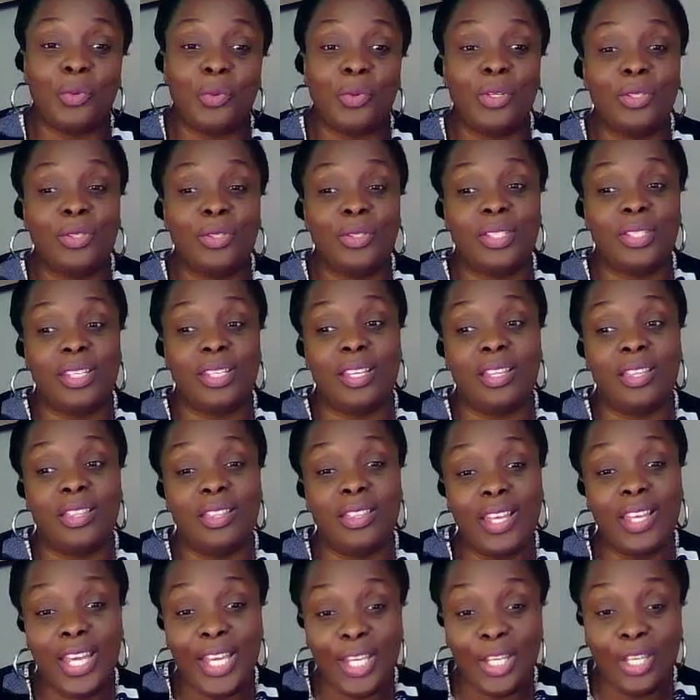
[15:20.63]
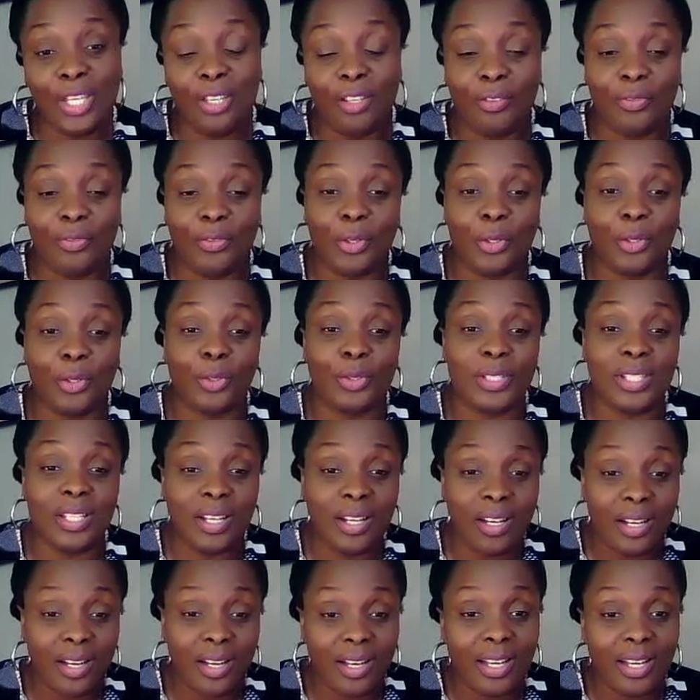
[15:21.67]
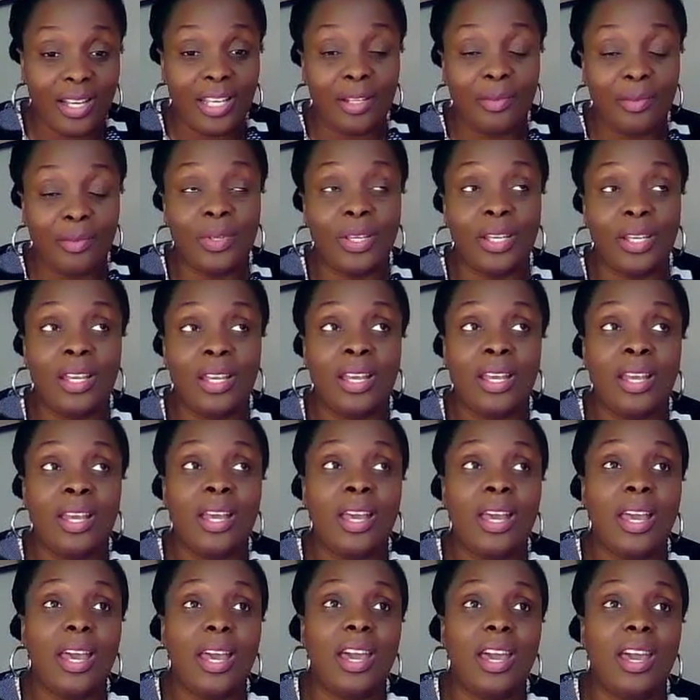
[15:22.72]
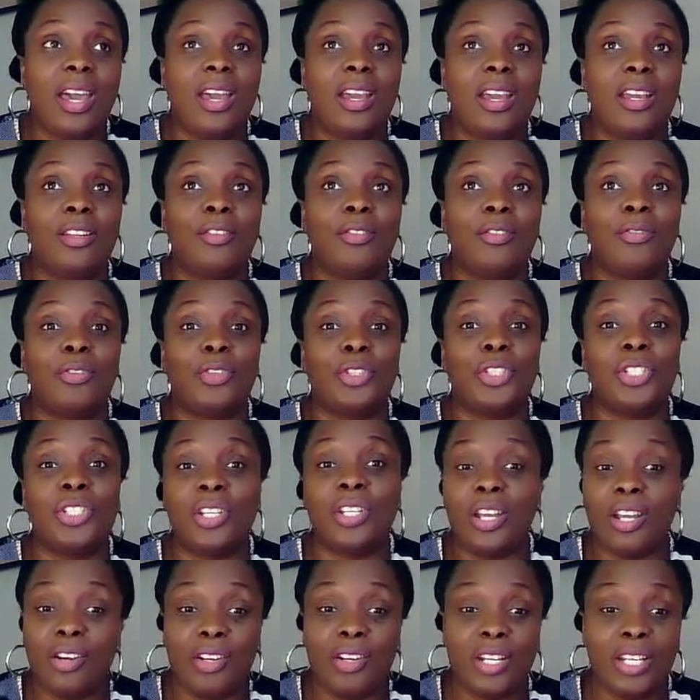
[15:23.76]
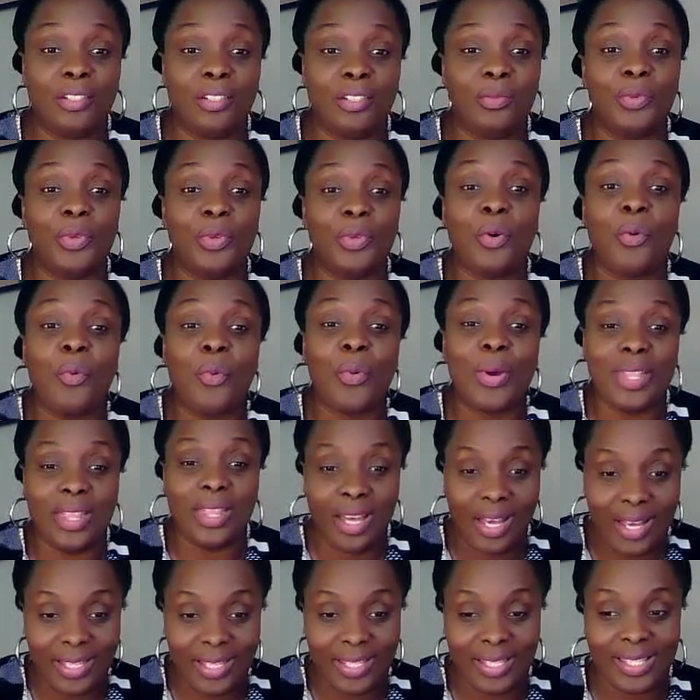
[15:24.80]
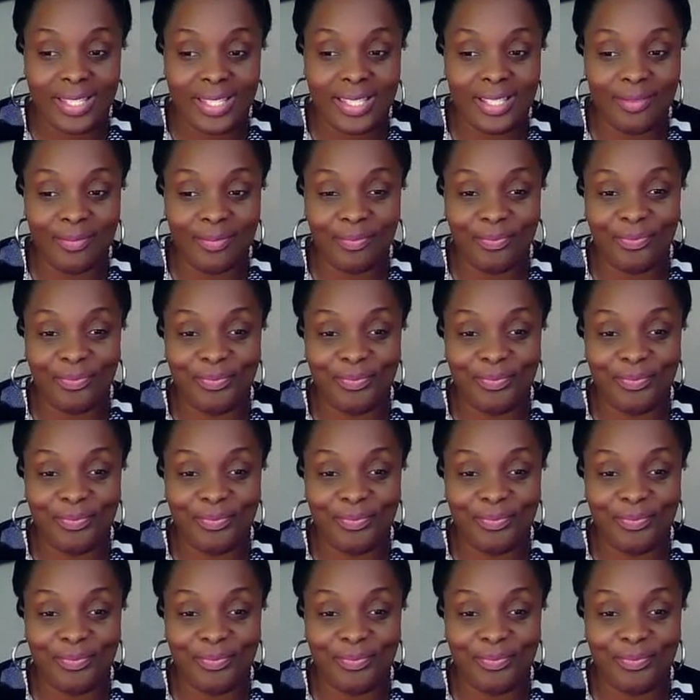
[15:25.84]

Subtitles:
we want to say thank you for your time and for sharing with us.